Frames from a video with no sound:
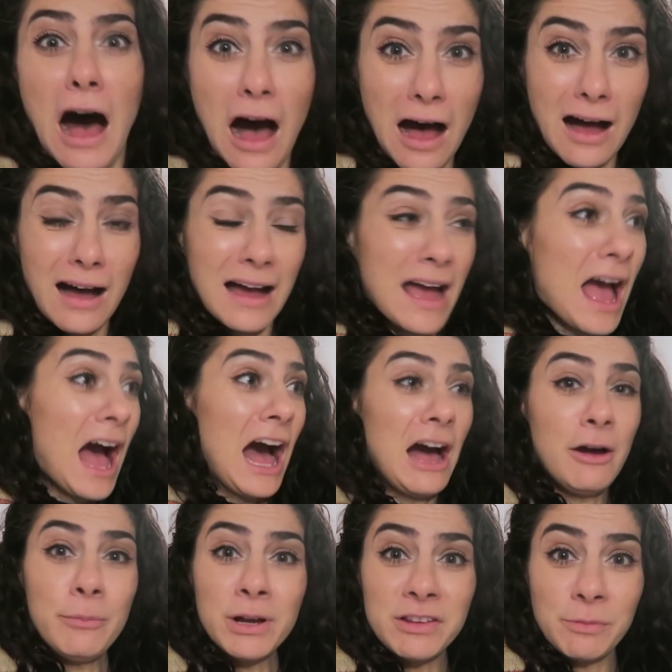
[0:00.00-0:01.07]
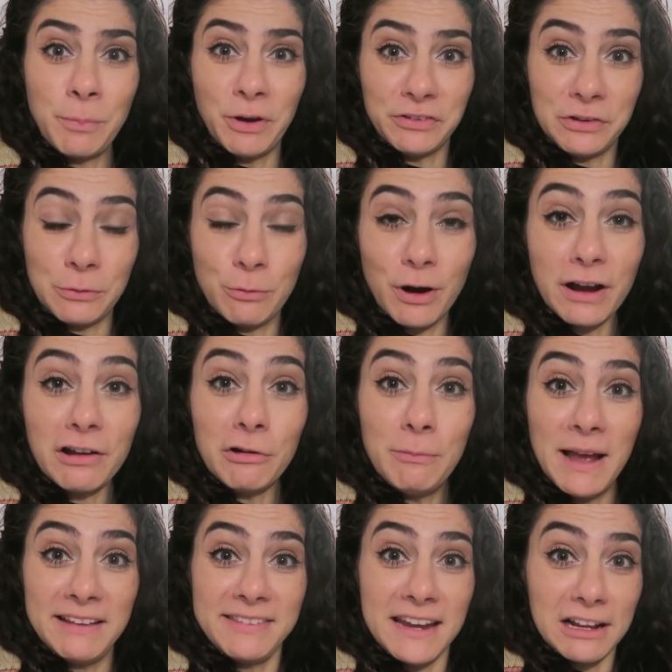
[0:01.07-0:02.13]
How am I supposed to work on
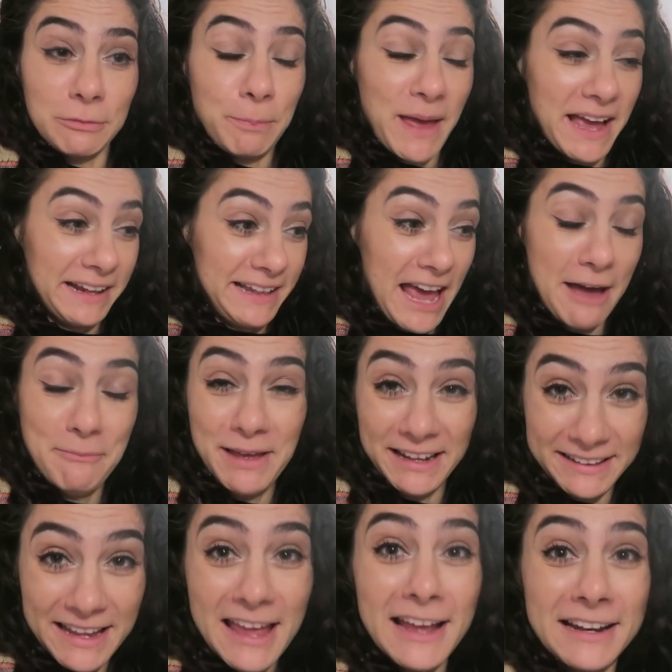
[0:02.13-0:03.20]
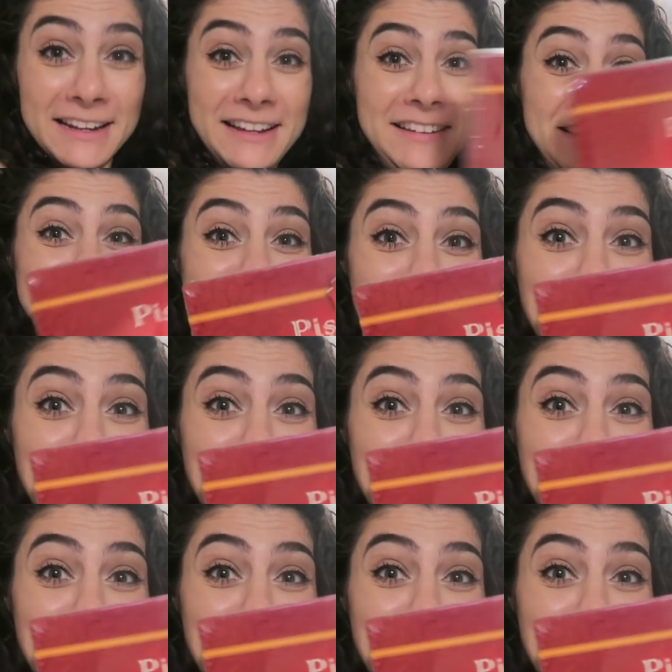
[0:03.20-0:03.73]
my six pack, damn it? This is